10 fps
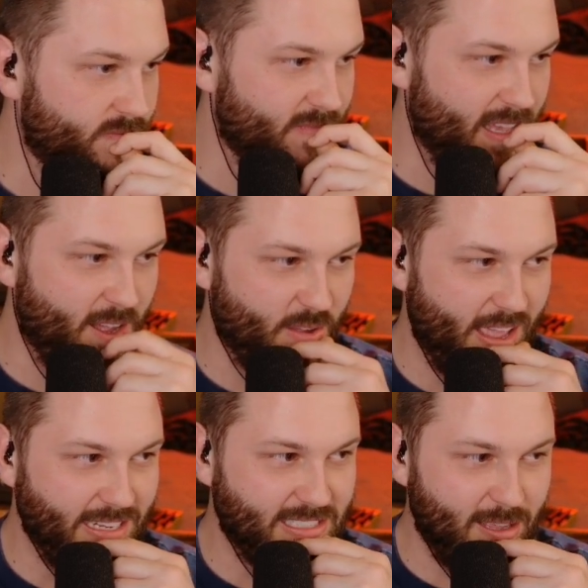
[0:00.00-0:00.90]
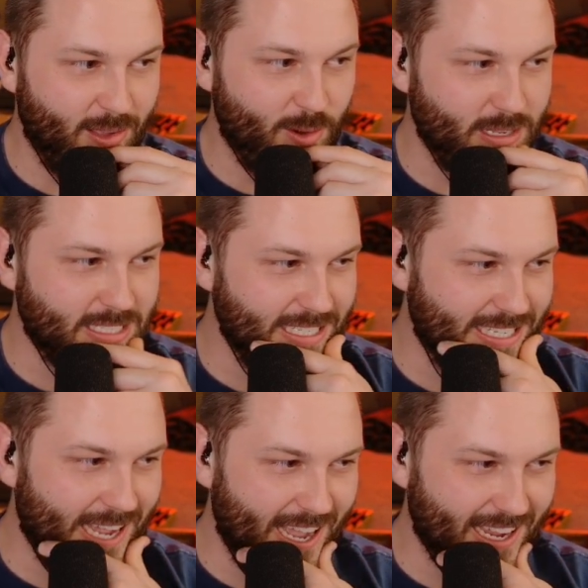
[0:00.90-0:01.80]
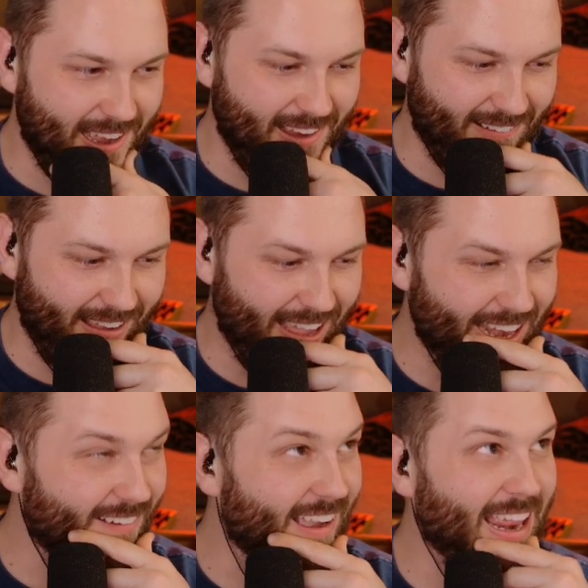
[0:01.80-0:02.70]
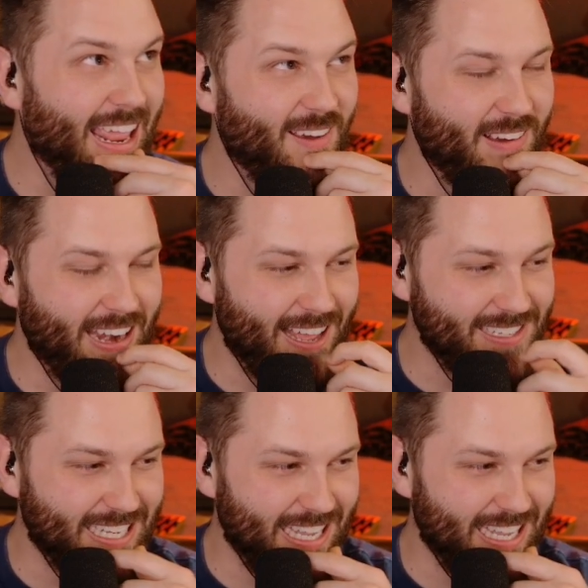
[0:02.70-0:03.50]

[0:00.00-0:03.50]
Okay, Dilly wants to talk. All right. Anyone else?